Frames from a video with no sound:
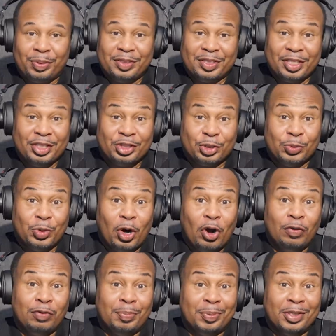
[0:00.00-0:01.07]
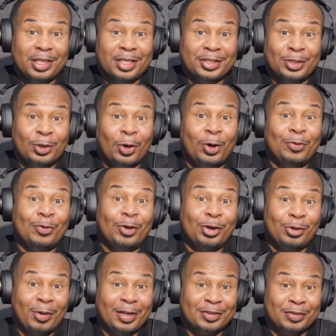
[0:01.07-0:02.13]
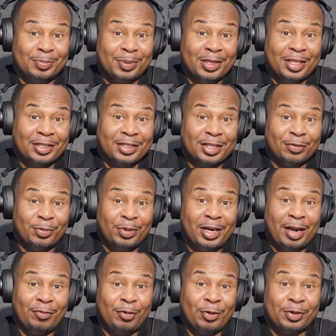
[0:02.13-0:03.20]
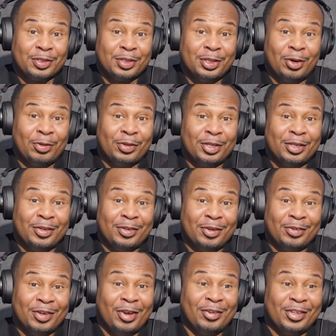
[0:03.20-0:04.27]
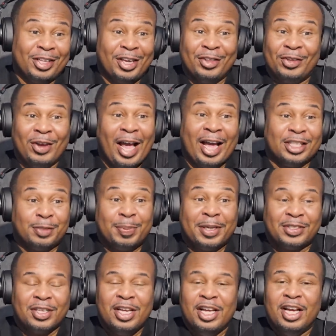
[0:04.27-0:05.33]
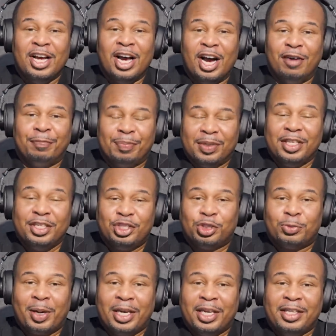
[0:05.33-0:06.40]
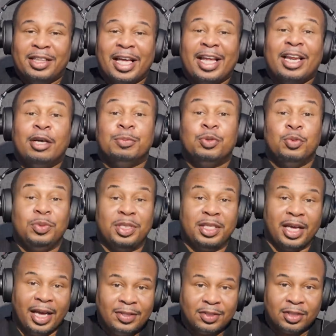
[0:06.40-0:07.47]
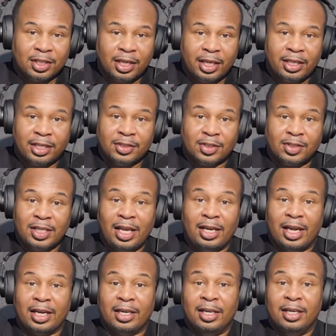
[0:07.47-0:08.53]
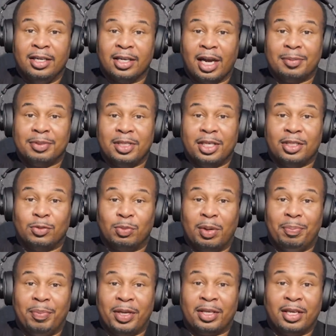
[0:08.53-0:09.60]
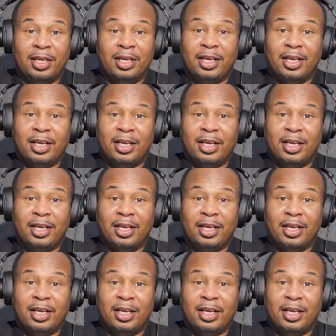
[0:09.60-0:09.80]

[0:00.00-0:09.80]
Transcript: potential over policing or over aggressive policing, if we're not focusing on the on all the other aspects of police training that help to de escalate, because it sounds like Cop City is one big,